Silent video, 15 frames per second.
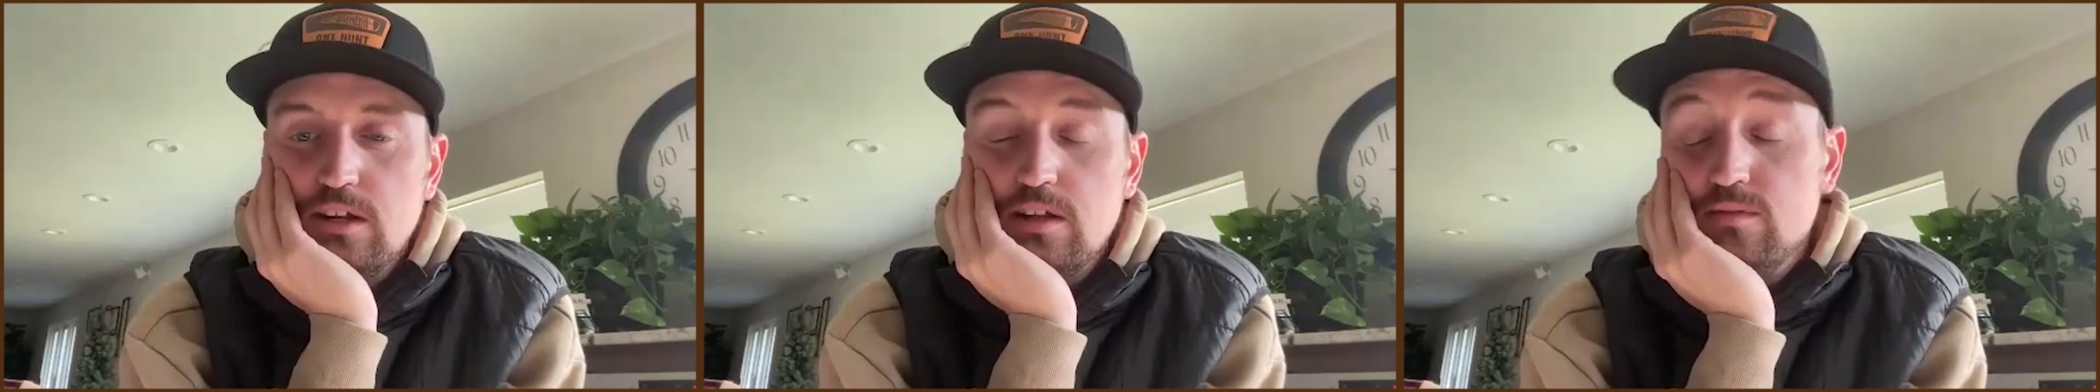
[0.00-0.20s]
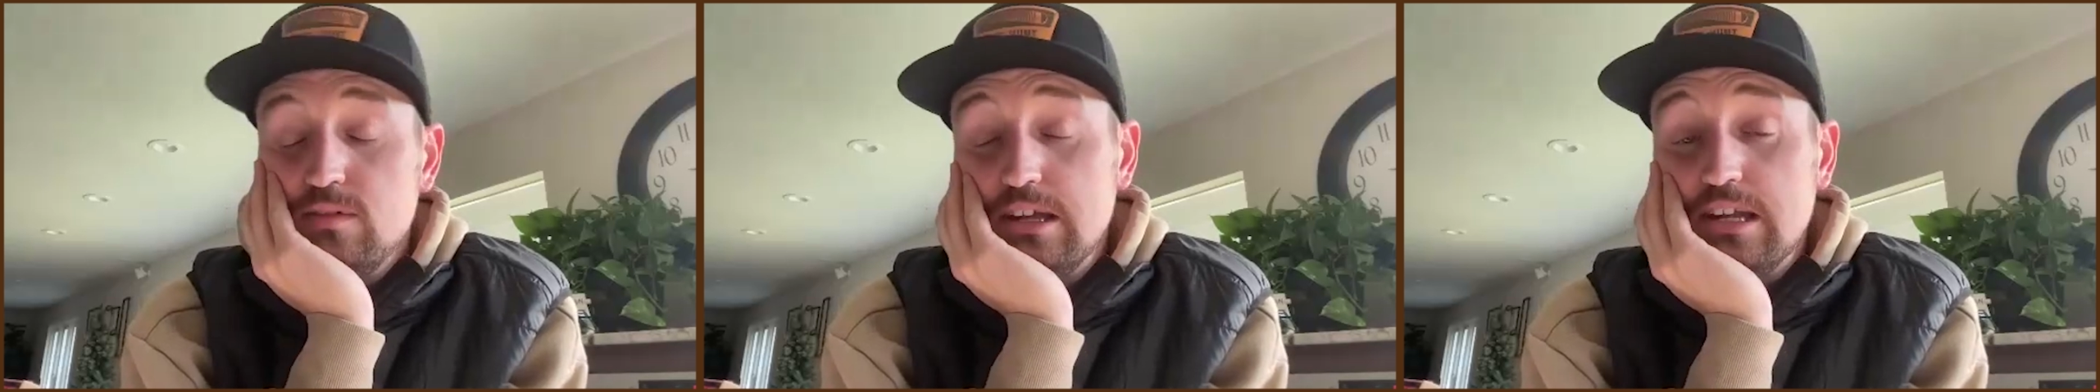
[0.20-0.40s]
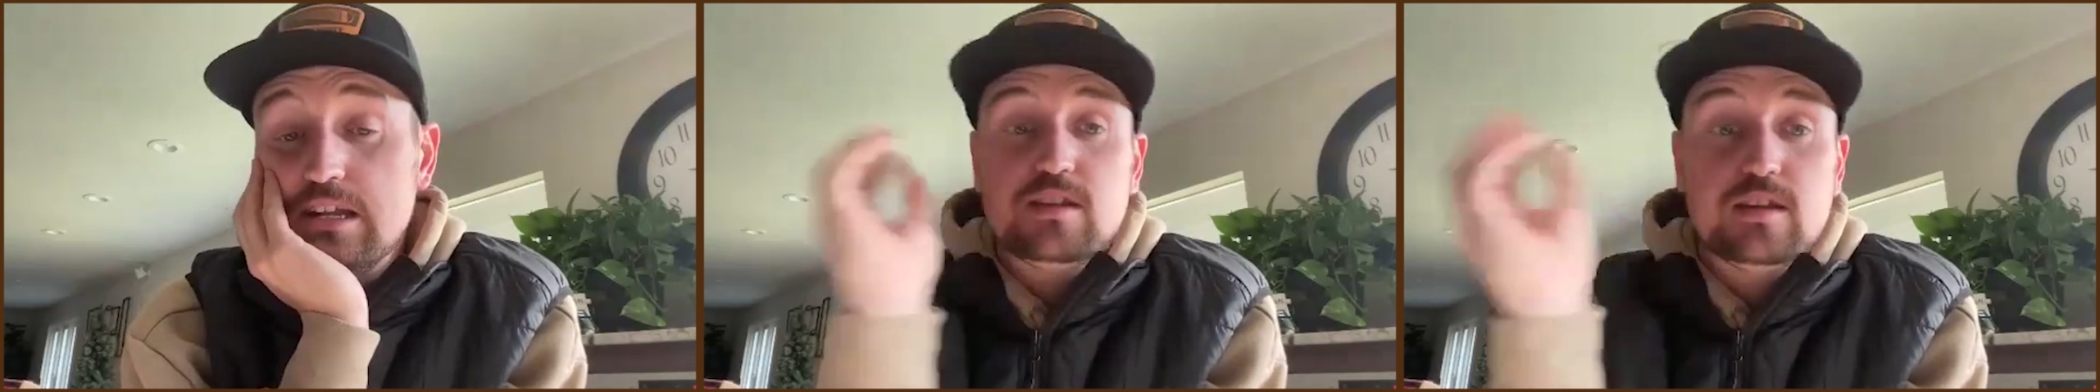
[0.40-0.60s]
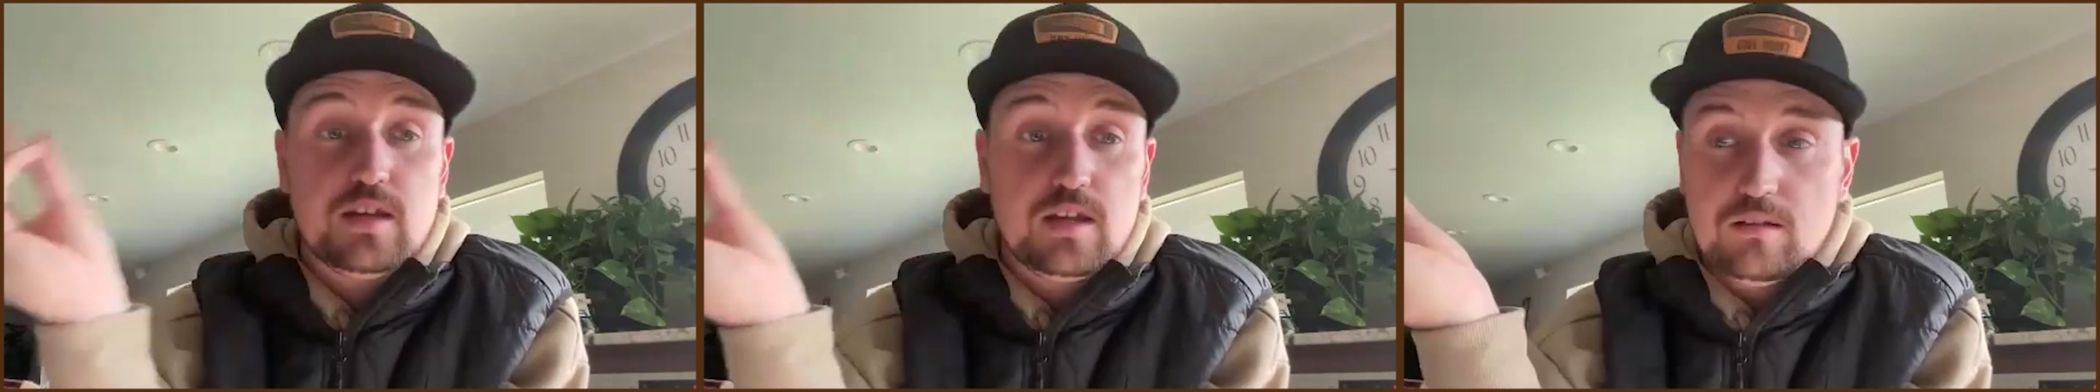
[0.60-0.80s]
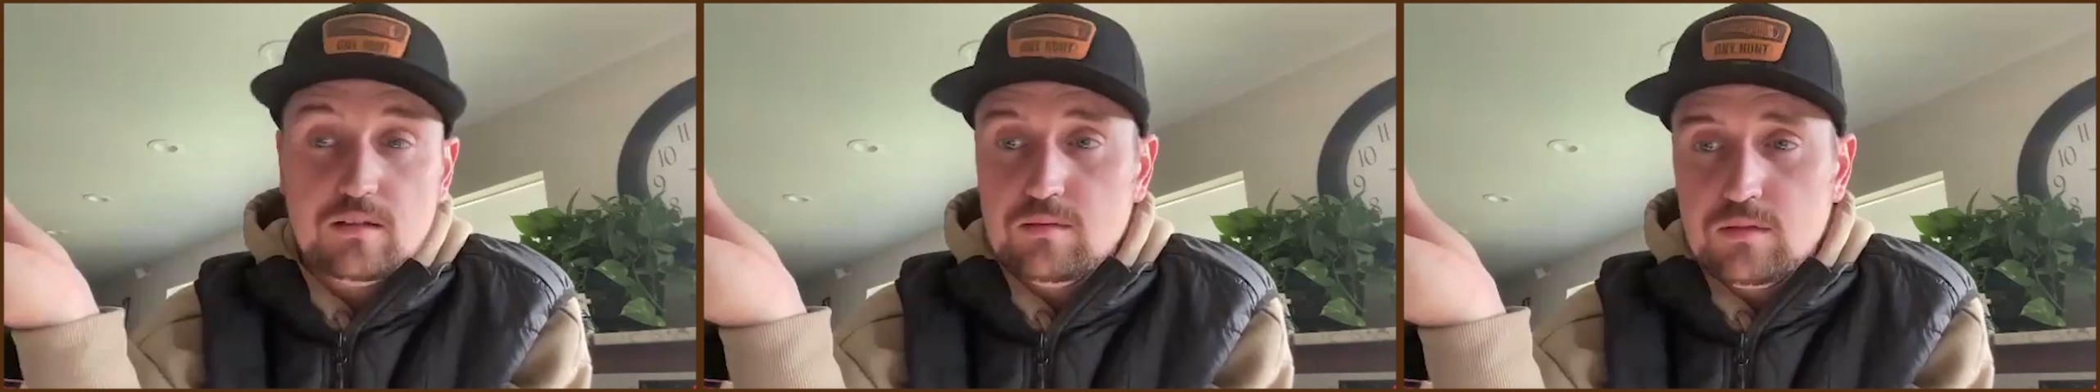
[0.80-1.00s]
And if
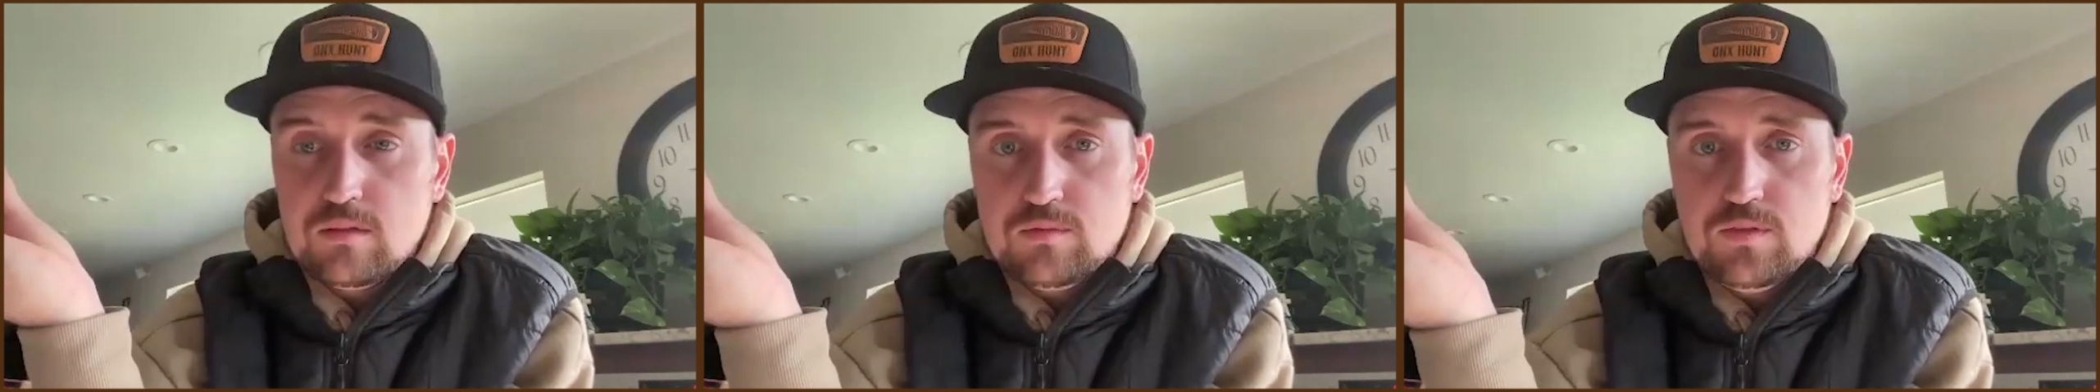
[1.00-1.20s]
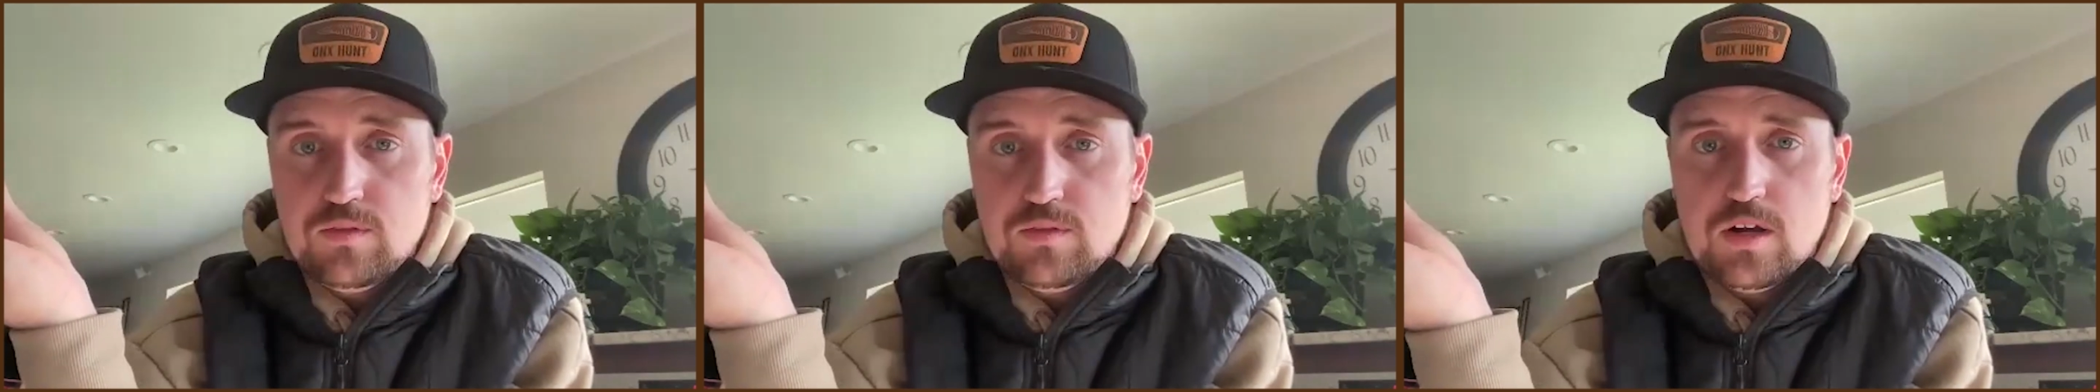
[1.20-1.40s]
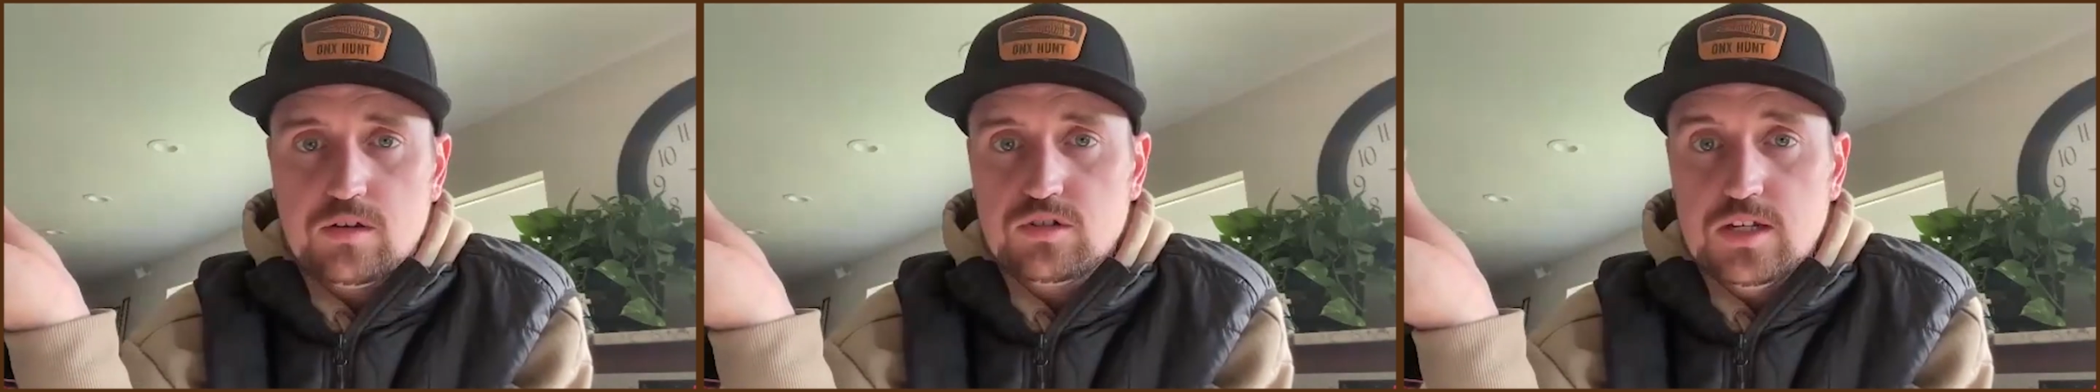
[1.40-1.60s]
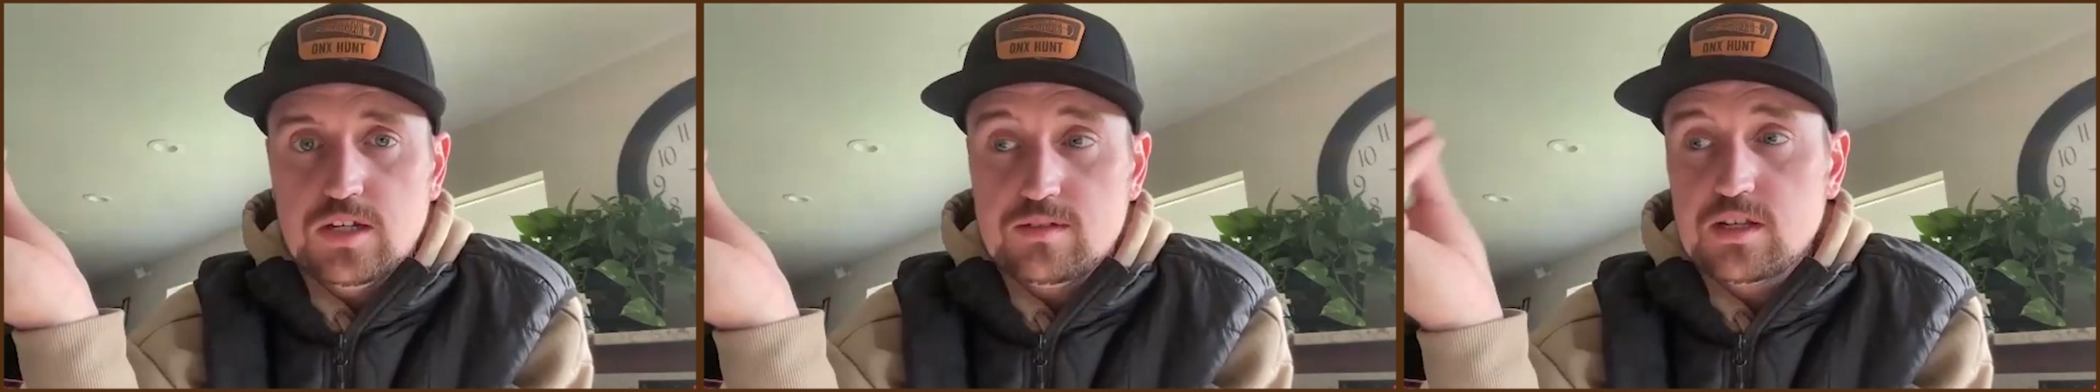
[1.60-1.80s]
anything, the fall shift